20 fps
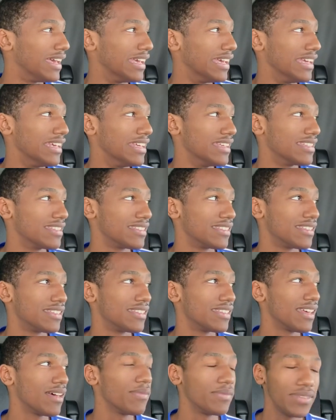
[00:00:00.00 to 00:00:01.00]
It's
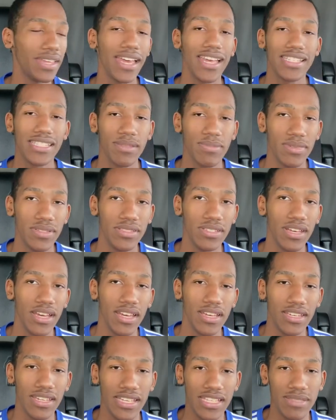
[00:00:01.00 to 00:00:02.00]
something that has to be
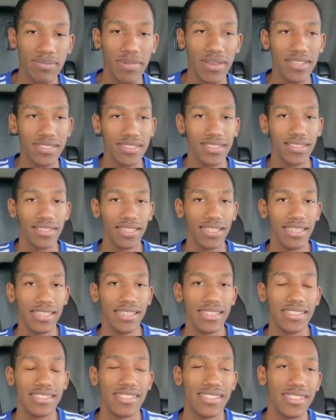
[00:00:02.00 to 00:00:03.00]
done. It's
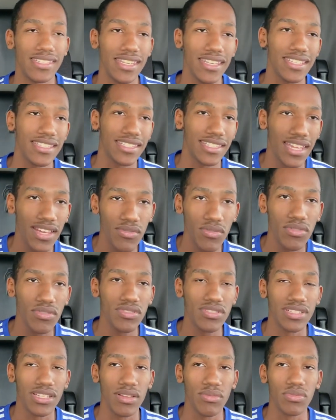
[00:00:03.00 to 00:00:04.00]
basically 6
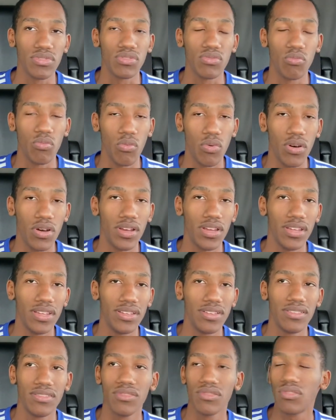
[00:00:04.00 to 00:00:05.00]
levels, levels
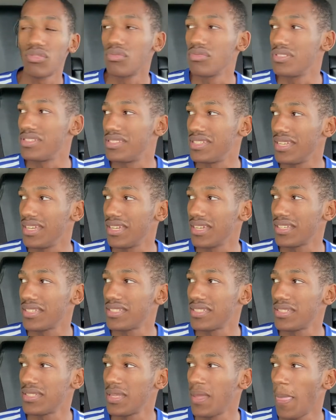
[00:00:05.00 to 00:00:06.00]
1 through
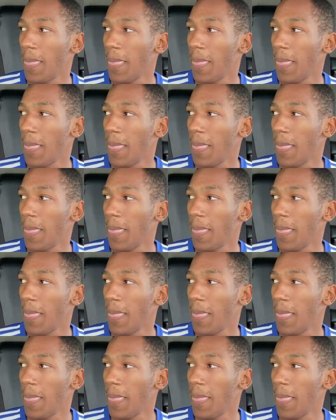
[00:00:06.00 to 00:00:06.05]
6.